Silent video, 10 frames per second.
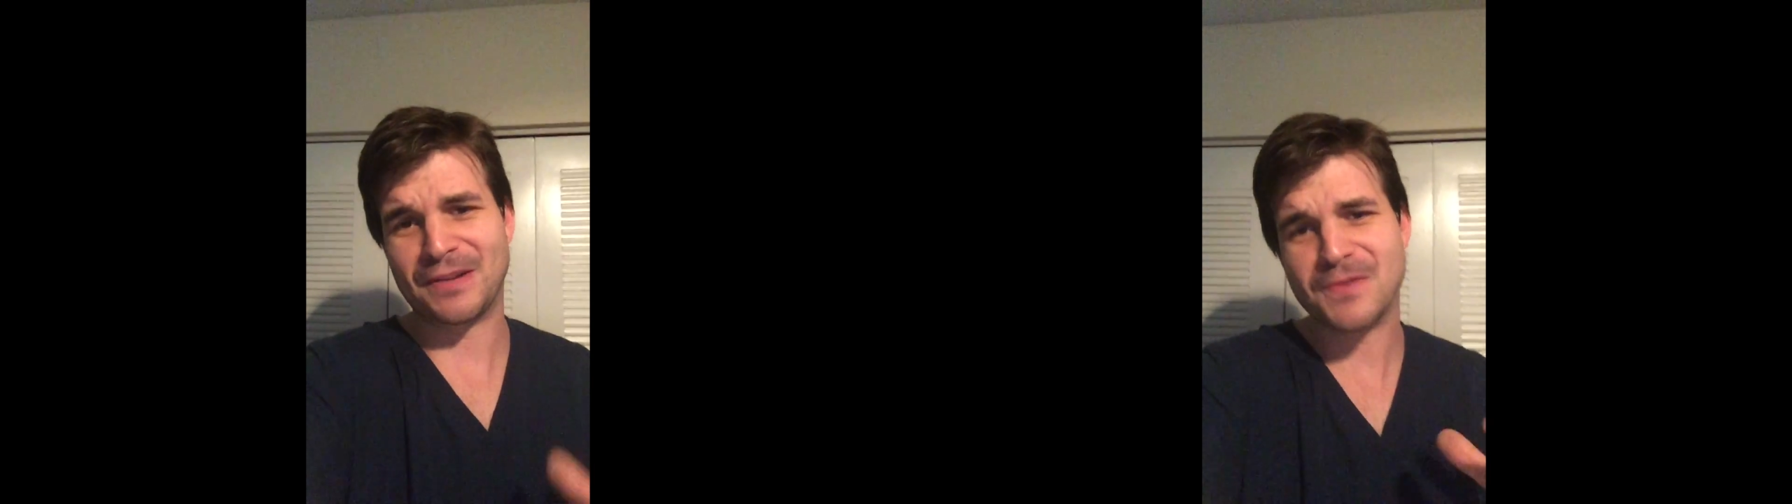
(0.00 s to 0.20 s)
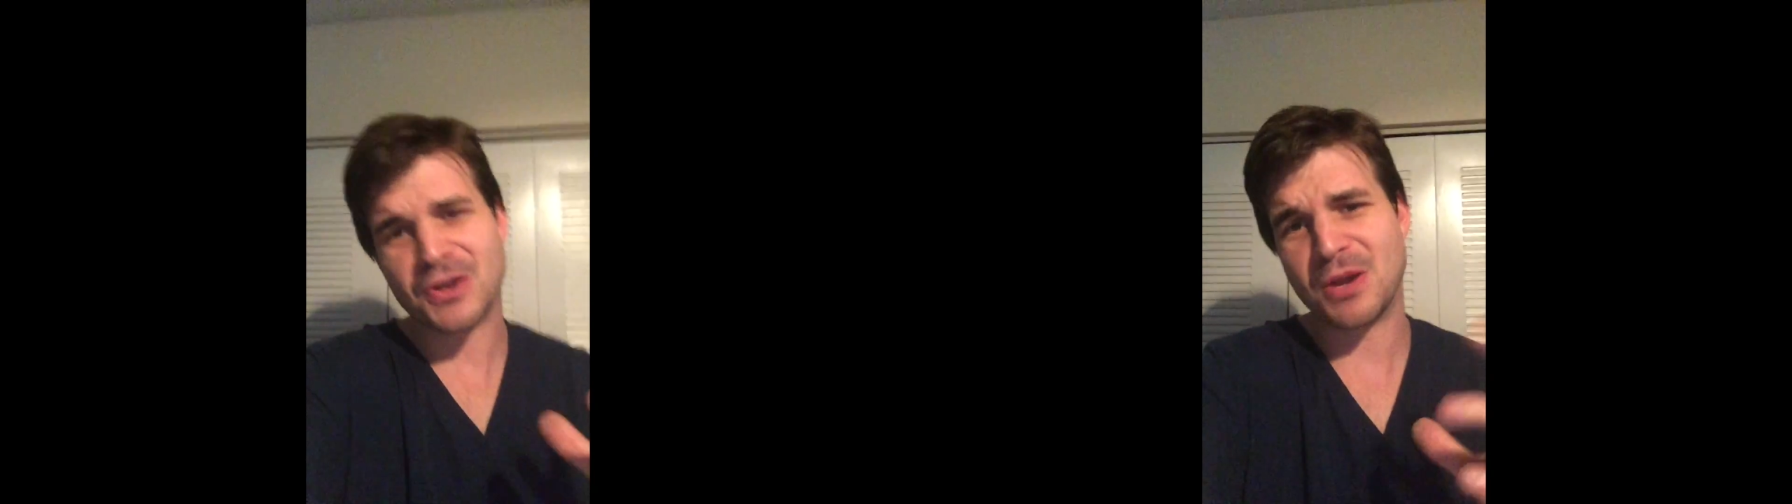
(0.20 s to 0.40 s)

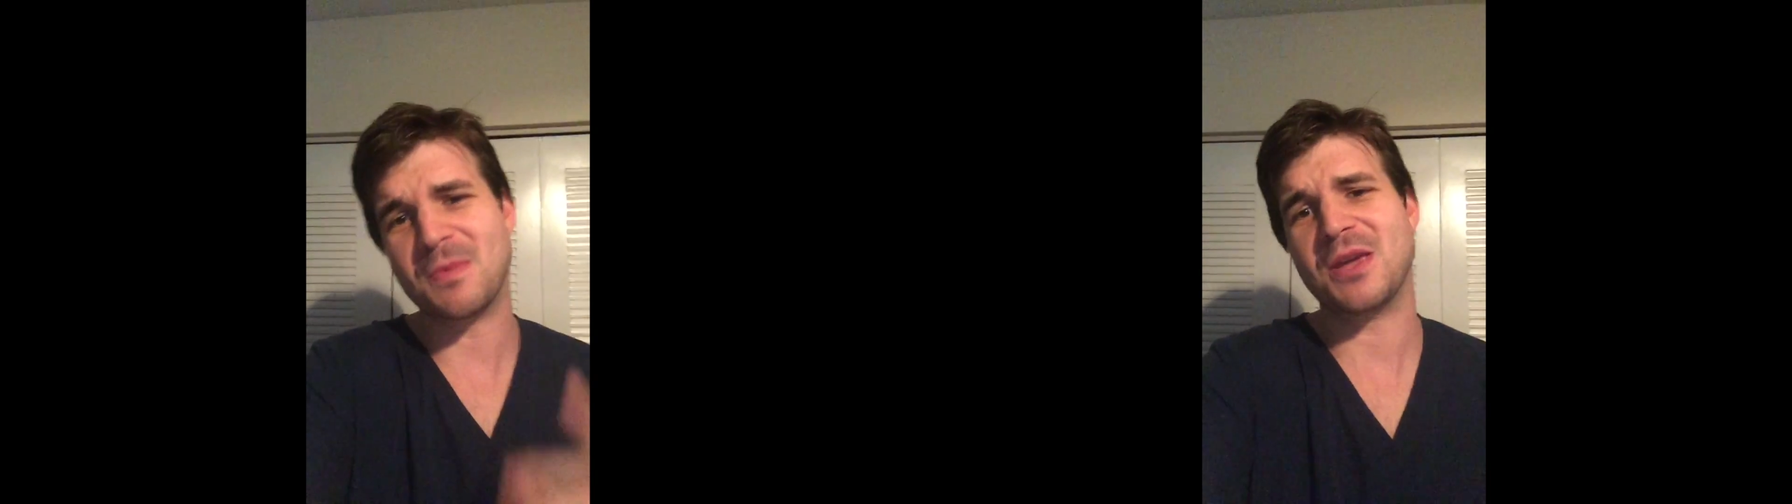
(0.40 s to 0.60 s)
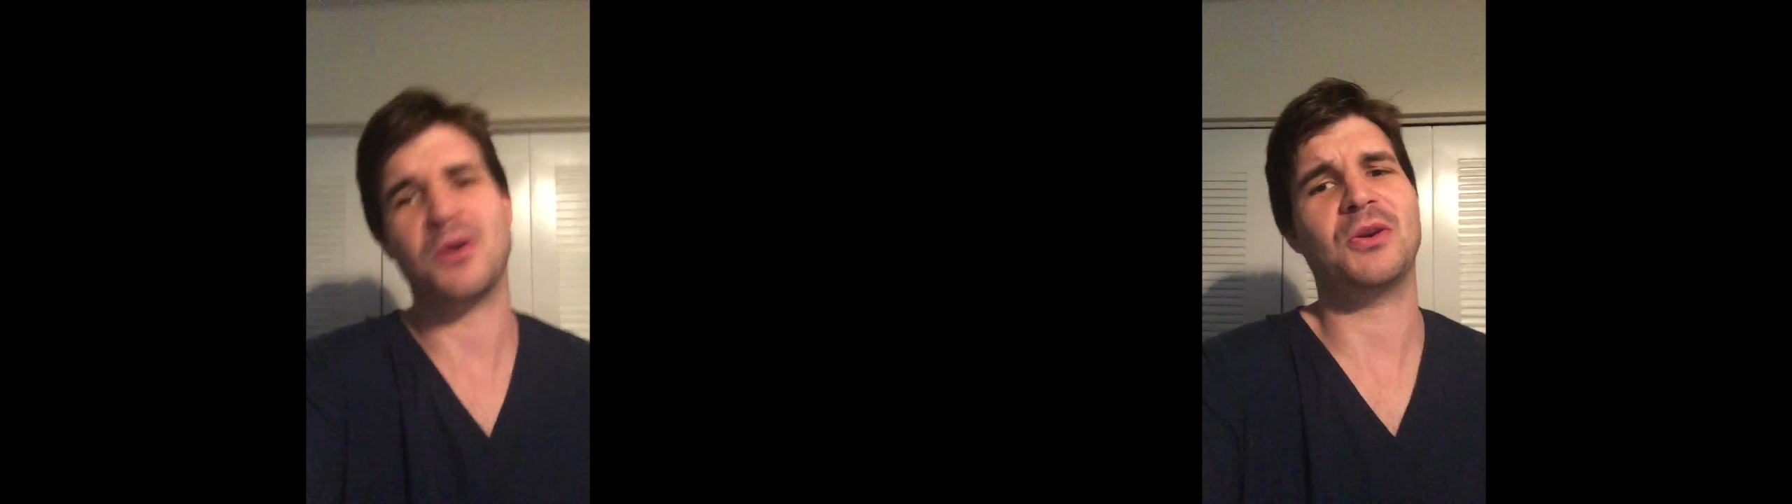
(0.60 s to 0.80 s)
if you're going to
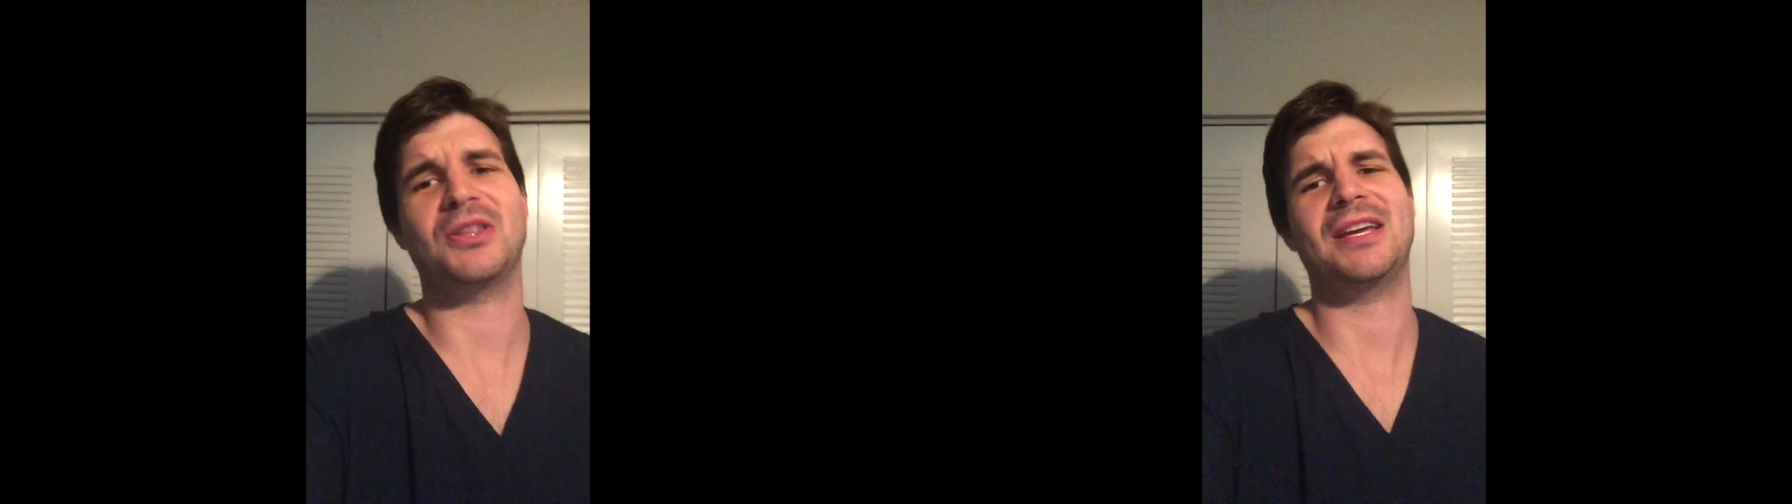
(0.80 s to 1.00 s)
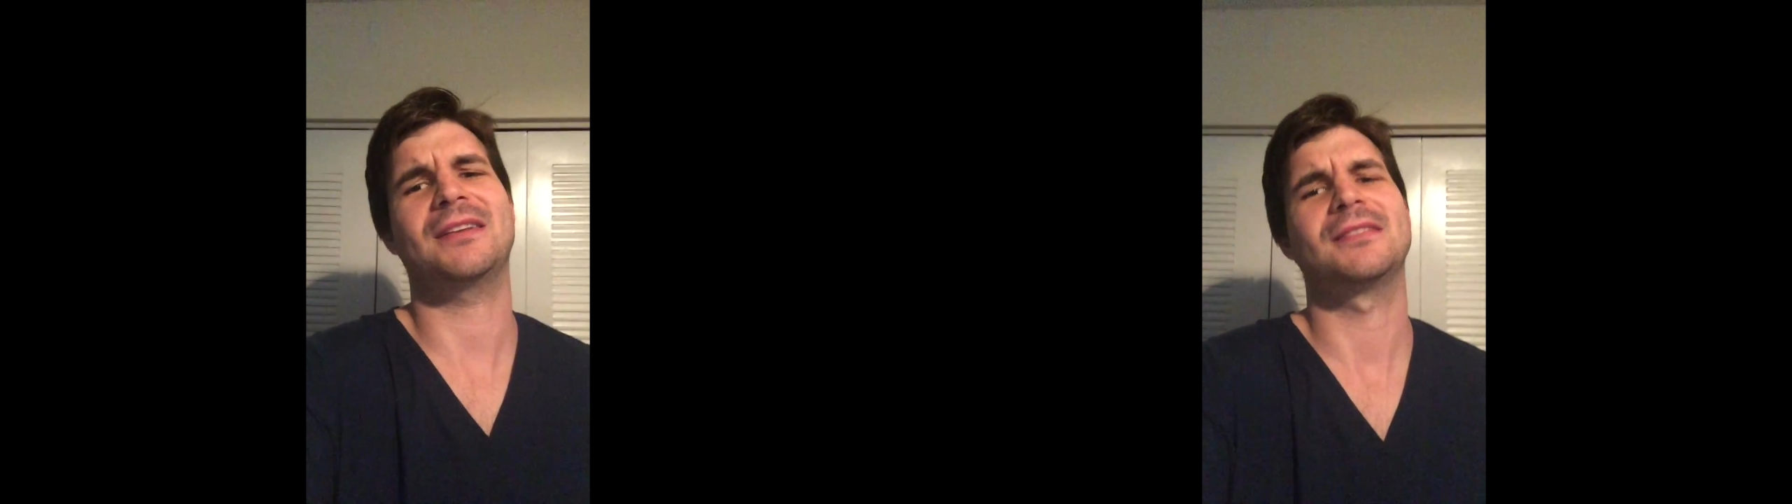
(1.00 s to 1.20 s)
be
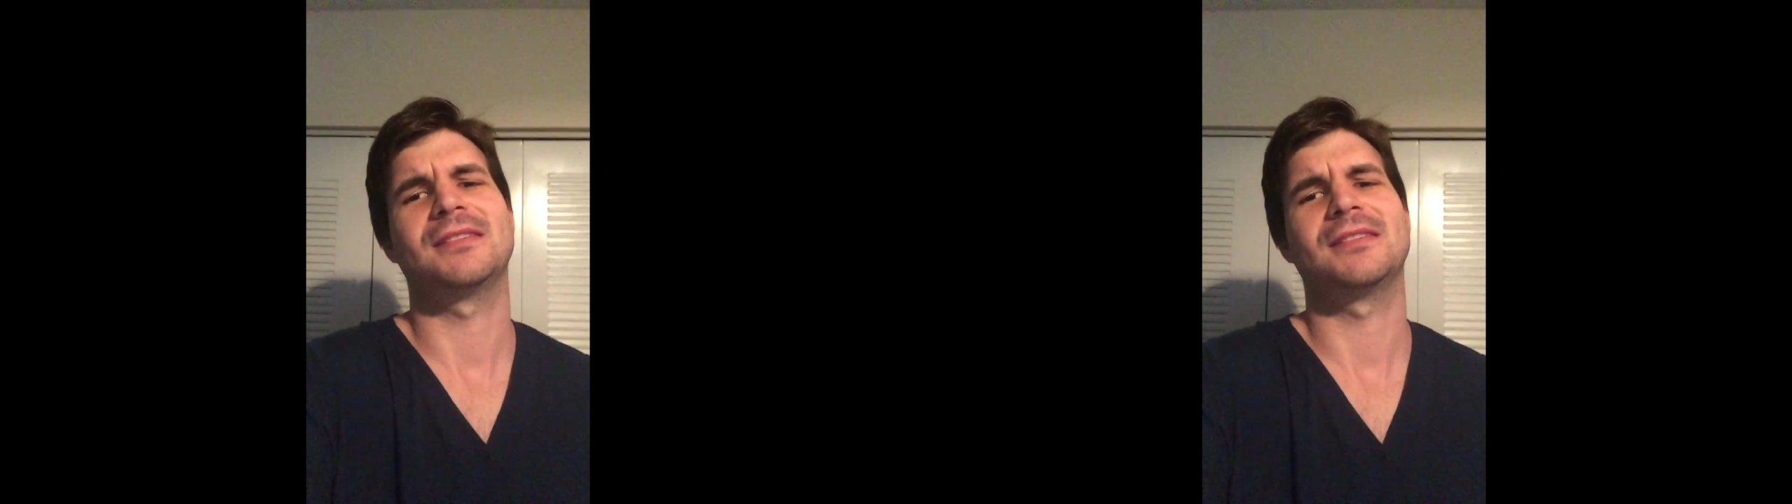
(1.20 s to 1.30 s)
early.